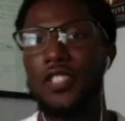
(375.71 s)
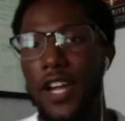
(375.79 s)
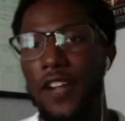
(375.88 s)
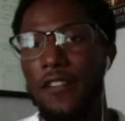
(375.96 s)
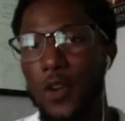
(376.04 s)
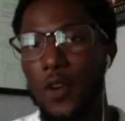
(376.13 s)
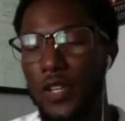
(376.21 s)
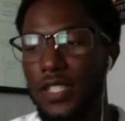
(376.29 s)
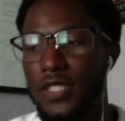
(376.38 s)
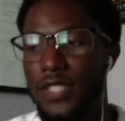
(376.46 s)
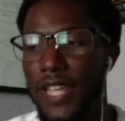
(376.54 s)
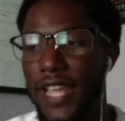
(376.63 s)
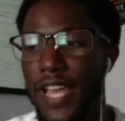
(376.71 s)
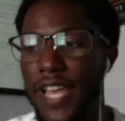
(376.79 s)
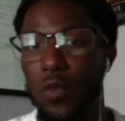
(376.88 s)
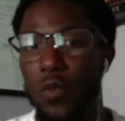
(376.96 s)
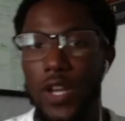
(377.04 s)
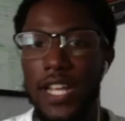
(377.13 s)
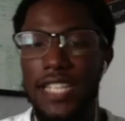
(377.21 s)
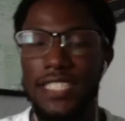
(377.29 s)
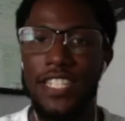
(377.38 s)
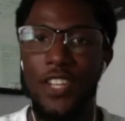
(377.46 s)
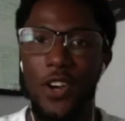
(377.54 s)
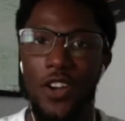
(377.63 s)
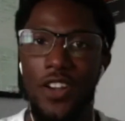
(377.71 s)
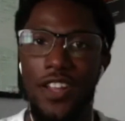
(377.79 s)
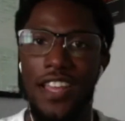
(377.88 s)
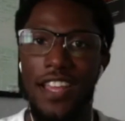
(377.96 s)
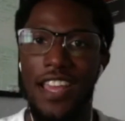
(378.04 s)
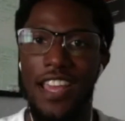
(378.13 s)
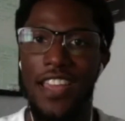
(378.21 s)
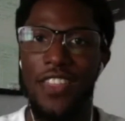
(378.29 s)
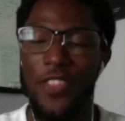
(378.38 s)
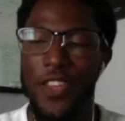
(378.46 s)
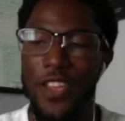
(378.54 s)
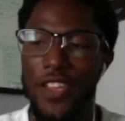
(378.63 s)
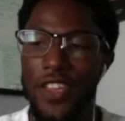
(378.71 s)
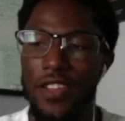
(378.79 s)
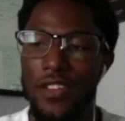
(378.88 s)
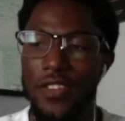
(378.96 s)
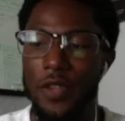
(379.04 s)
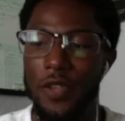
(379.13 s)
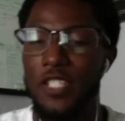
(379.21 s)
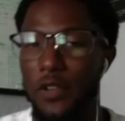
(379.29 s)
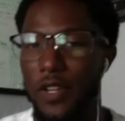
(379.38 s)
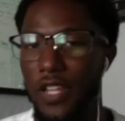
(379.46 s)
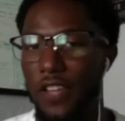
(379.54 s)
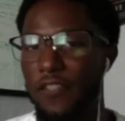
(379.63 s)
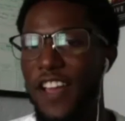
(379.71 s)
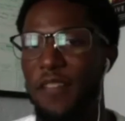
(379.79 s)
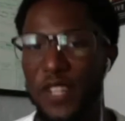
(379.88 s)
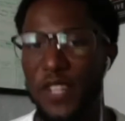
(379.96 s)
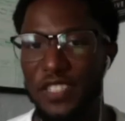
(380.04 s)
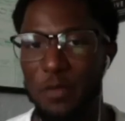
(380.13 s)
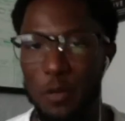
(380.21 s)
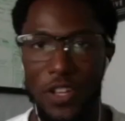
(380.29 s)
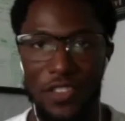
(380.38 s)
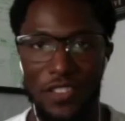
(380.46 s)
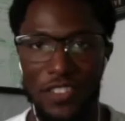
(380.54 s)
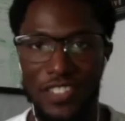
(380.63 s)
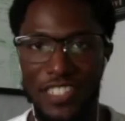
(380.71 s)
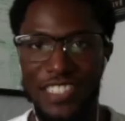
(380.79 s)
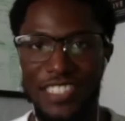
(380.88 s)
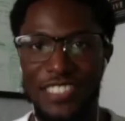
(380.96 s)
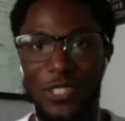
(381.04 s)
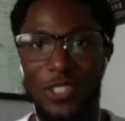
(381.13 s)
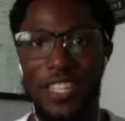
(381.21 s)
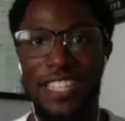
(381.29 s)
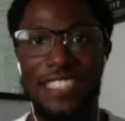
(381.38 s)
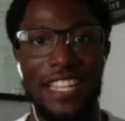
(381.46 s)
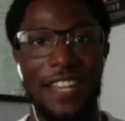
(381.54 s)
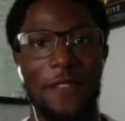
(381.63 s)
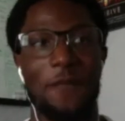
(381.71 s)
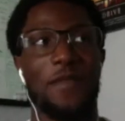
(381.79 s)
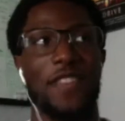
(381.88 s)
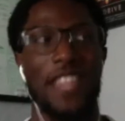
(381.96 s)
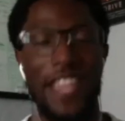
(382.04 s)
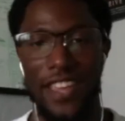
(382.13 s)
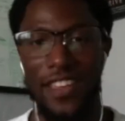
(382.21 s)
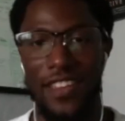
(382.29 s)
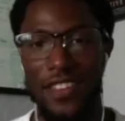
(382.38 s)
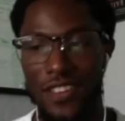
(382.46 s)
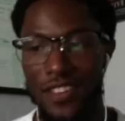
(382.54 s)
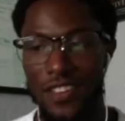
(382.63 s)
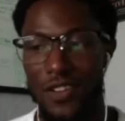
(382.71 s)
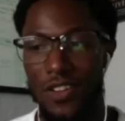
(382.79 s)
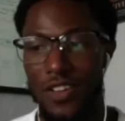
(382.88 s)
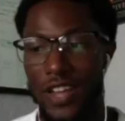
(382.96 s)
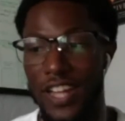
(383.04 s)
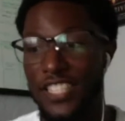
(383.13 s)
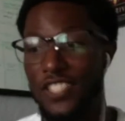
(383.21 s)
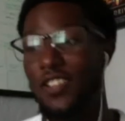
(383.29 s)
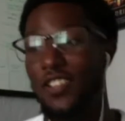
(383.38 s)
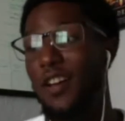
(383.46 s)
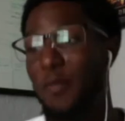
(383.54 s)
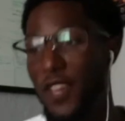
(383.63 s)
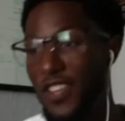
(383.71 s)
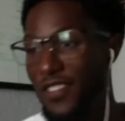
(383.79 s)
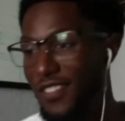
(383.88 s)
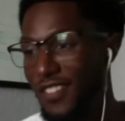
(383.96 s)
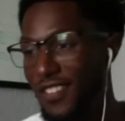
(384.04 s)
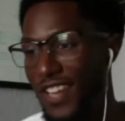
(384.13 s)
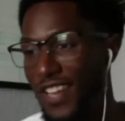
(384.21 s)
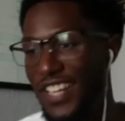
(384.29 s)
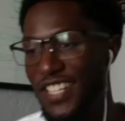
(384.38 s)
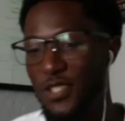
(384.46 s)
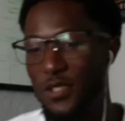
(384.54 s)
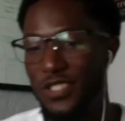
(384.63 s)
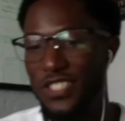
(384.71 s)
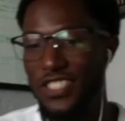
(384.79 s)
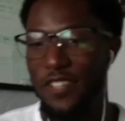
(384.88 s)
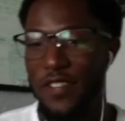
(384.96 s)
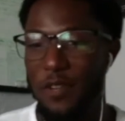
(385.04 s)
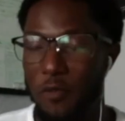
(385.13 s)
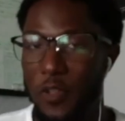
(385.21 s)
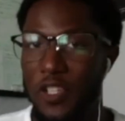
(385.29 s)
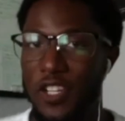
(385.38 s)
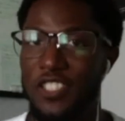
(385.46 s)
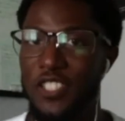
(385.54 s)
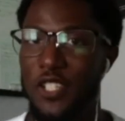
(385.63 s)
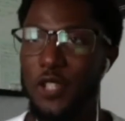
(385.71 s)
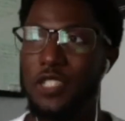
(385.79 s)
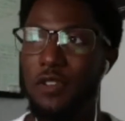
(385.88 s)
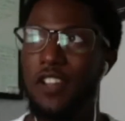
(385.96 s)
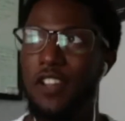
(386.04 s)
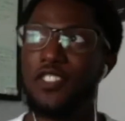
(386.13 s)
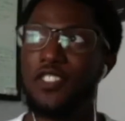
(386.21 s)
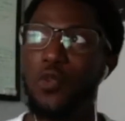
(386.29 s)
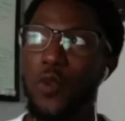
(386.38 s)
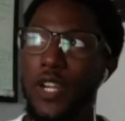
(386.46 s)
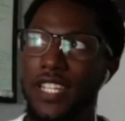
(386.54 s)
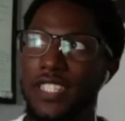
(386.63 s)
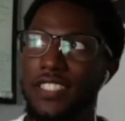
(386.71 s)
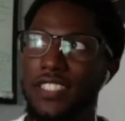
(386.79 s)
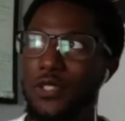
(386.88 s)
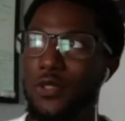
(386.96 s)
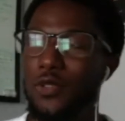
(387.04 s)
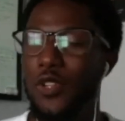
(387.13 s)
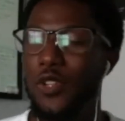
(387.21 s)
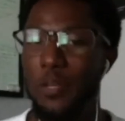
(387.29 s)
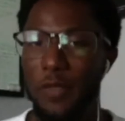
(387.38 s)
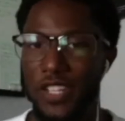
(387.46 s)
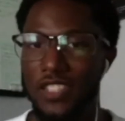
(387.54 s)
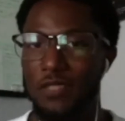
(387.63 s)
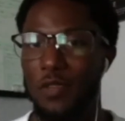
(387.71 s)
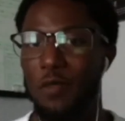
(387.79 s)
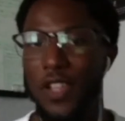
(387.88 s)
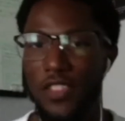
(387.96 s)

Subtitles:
focus, they had one SDR, and they were generating like 5 meetings per month. So they said, hey, I need you to come in. I need you to generate, what we're looking to do is around 20 to 30 meetings per month.